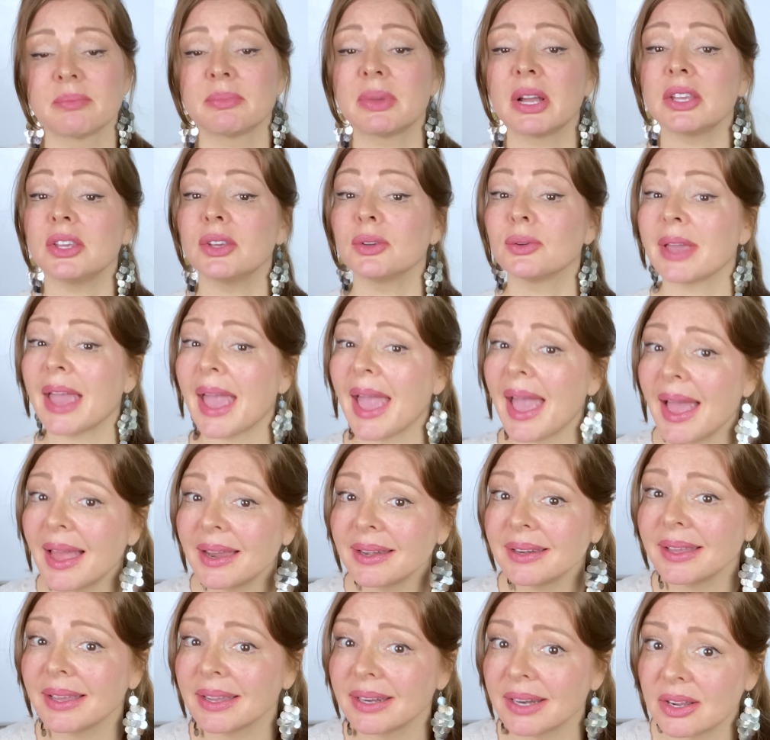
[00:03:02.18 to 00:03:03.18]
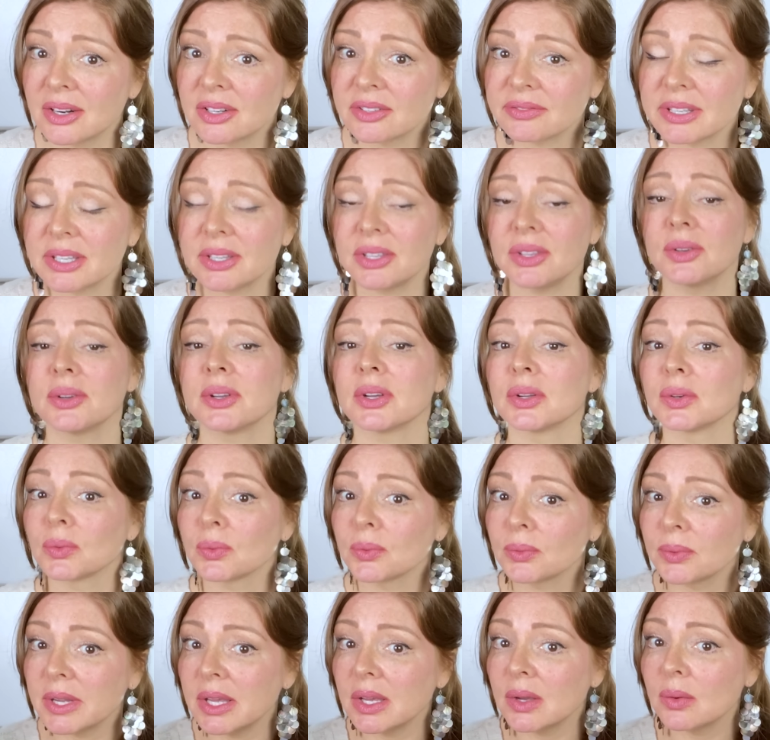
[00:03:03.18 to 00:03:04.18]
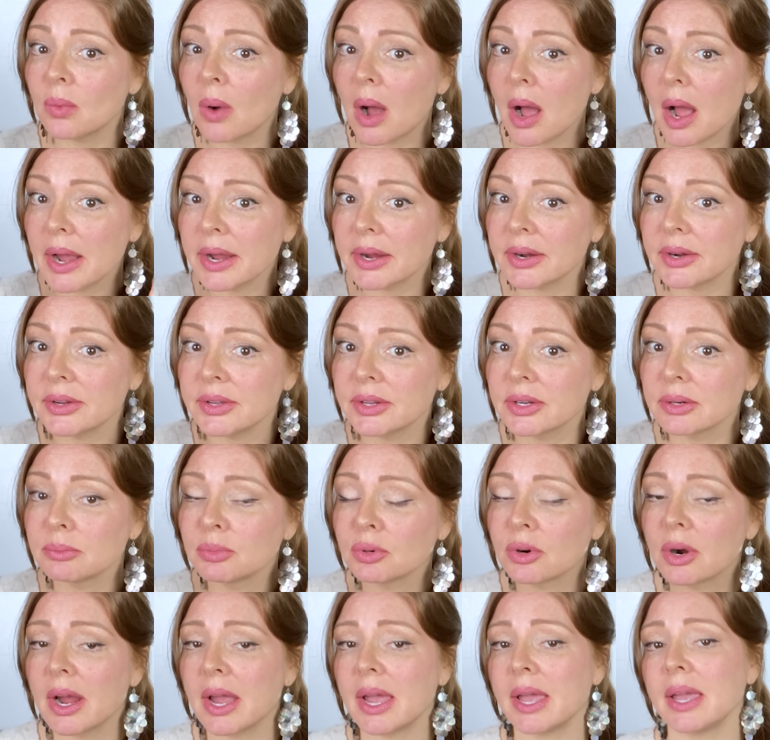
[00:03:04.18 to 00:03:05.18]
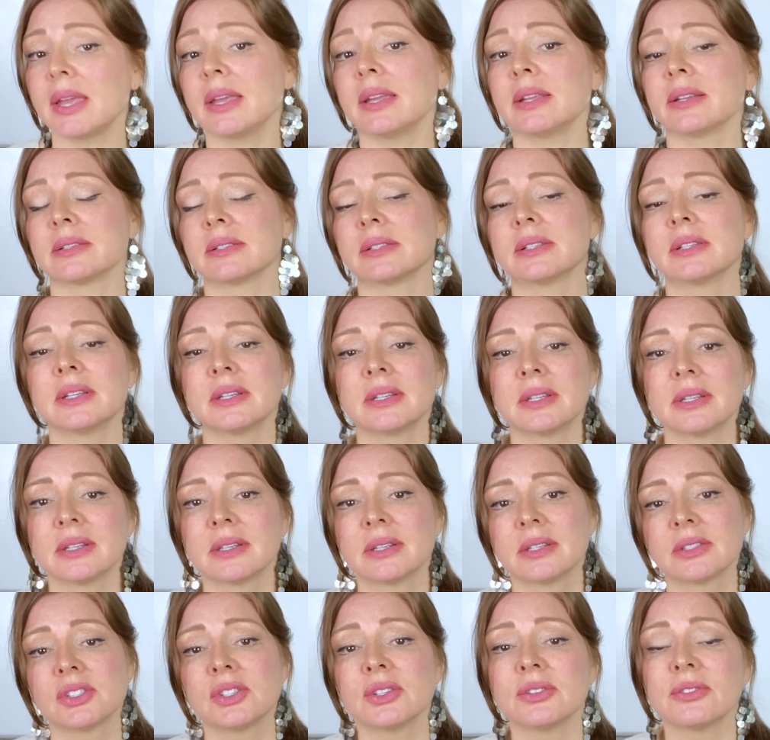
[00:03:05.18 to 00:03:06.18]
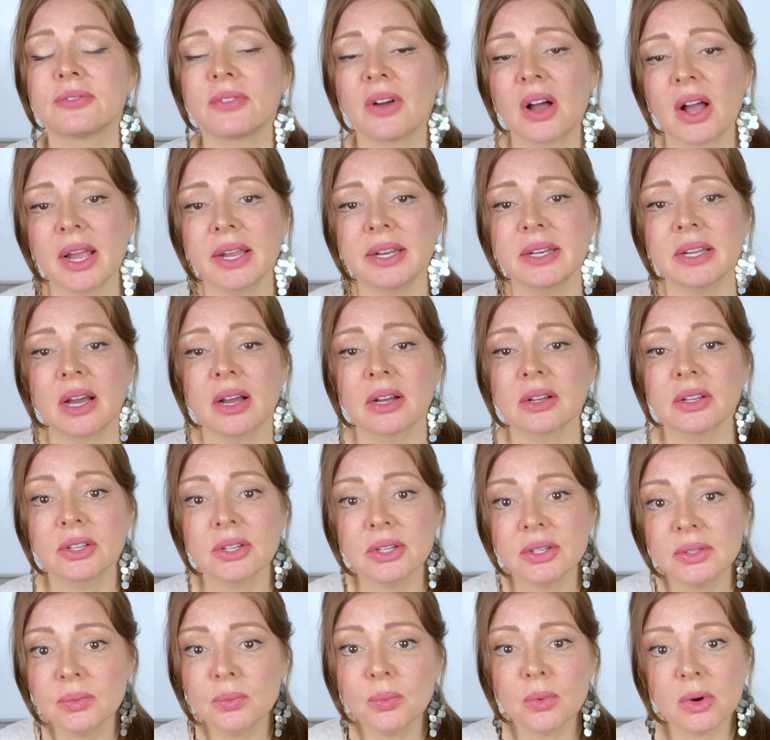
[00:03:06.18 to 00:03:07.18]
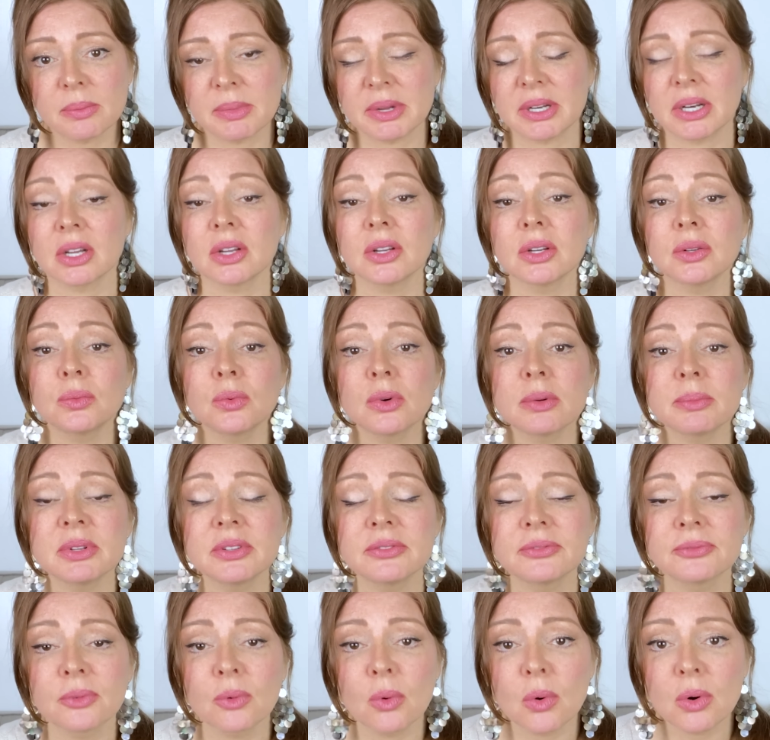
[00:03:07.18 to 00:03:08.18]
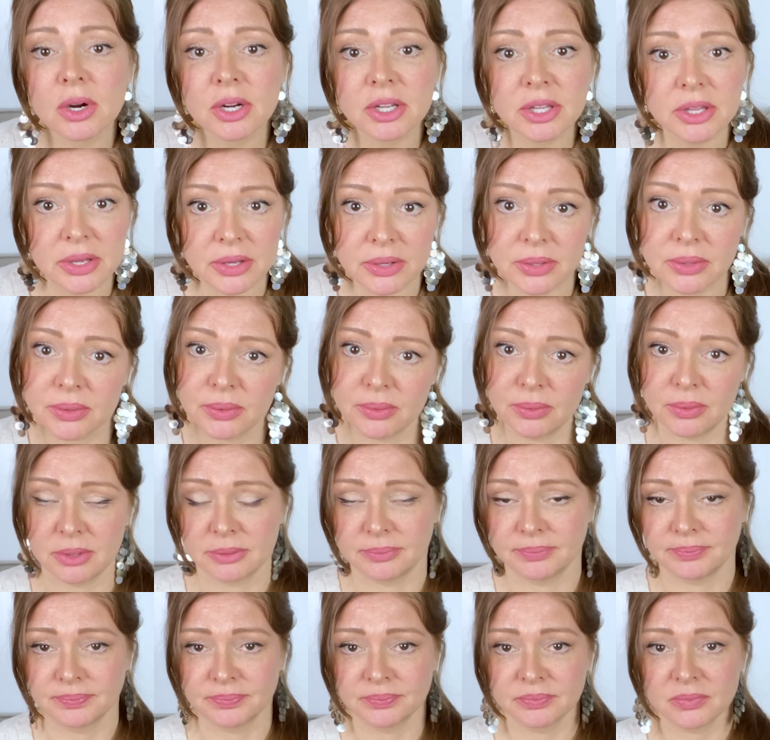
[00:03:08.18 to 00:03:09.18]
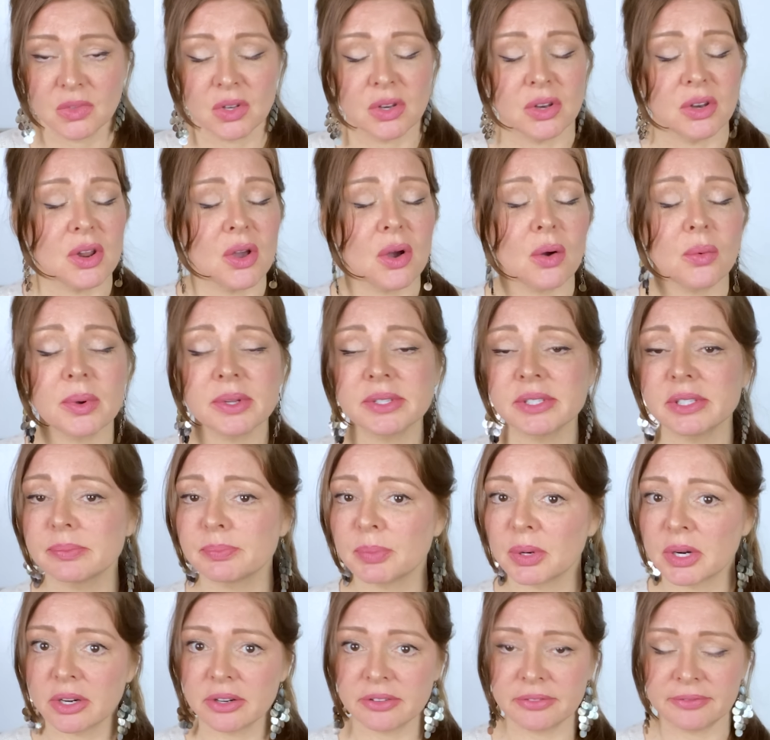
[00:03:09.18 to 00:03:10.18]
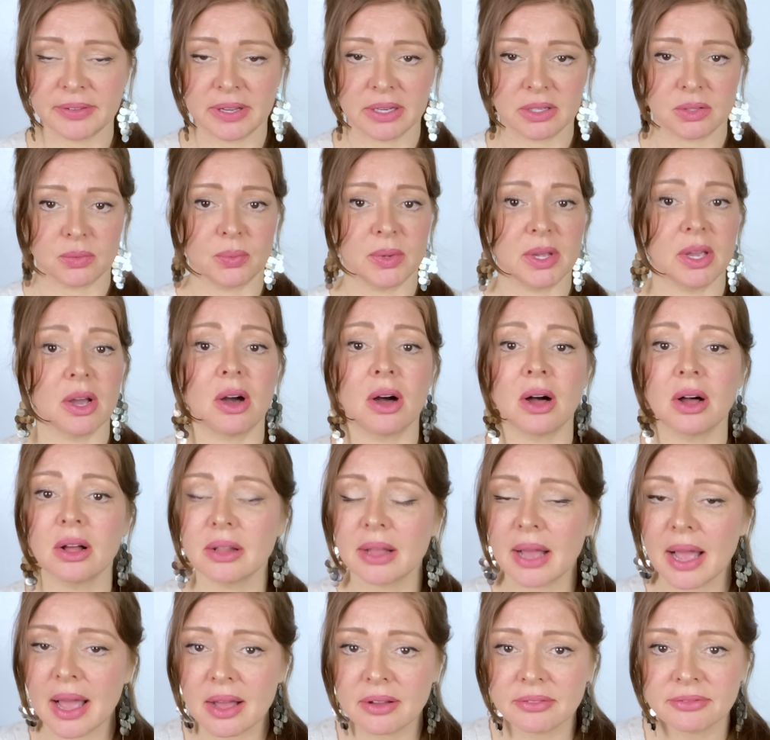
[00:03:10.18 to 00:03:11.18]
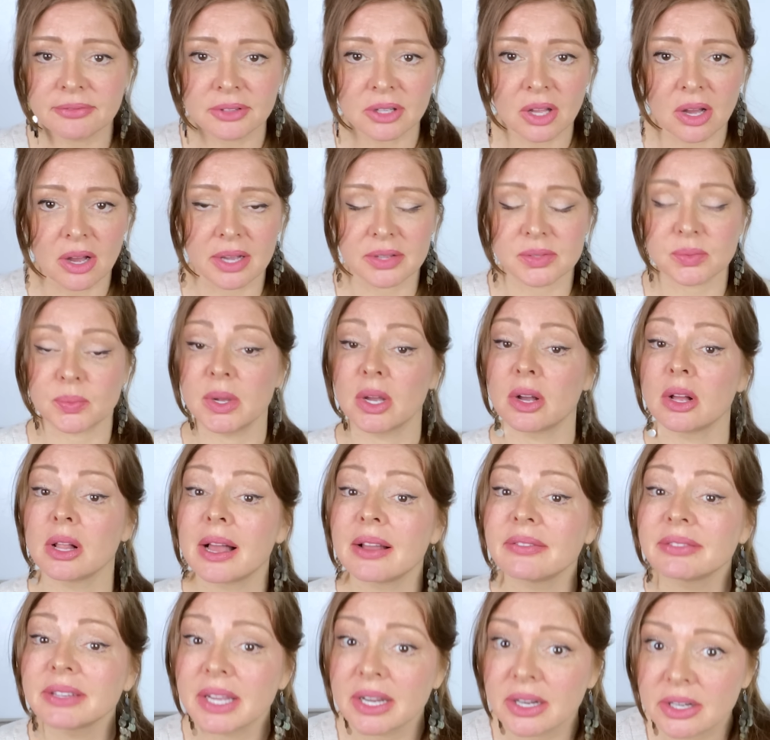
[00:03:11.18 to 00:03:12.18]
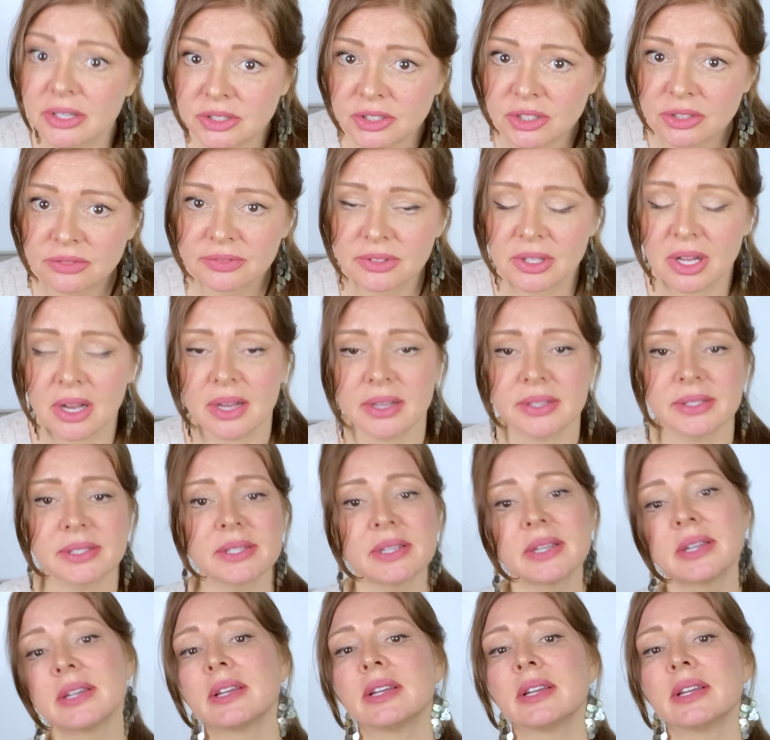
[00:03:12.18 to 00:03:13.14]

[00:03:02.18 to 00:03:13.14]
But you can get out of it. You can rewire your brain to find a good woman for you. No one's perfect. We all have flaws. We all have character flaws.